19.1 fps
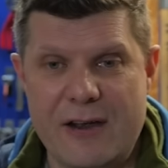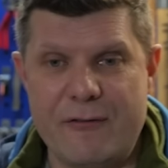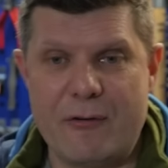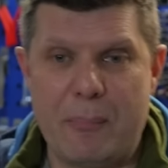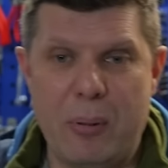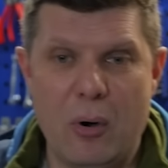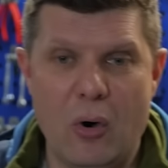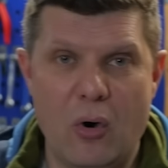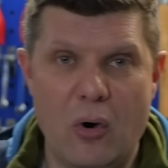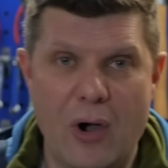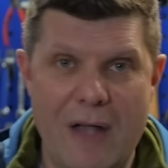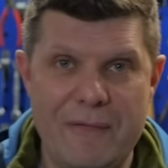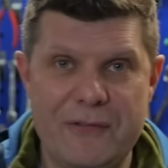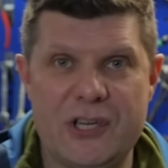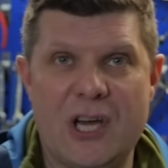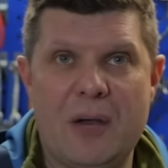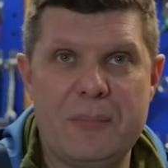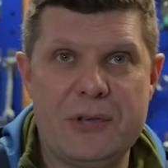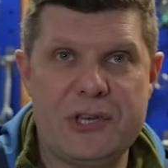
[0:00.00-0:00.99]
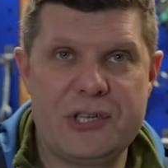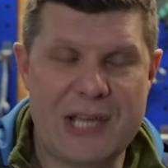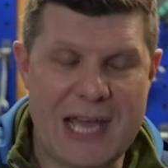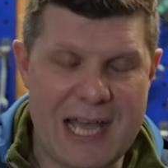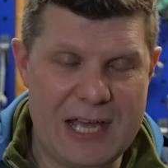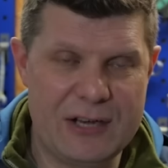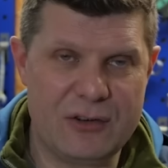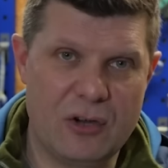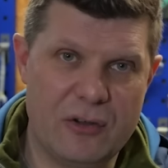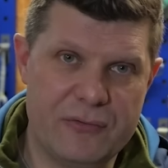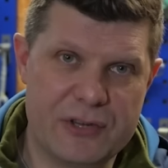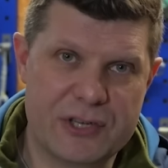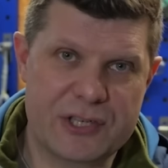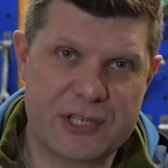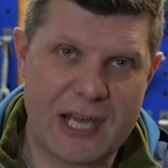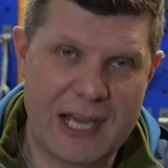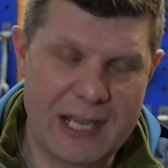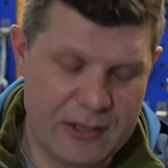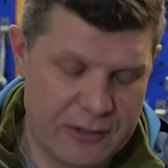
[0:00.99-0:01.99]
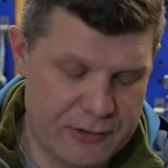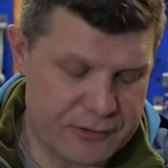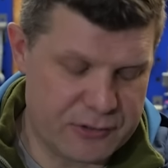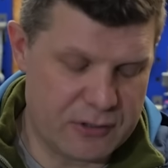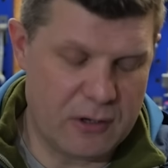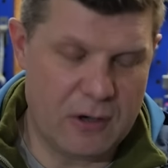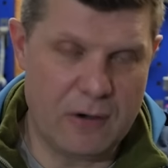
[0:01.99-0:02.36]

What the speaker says: a report every time you stand on the scales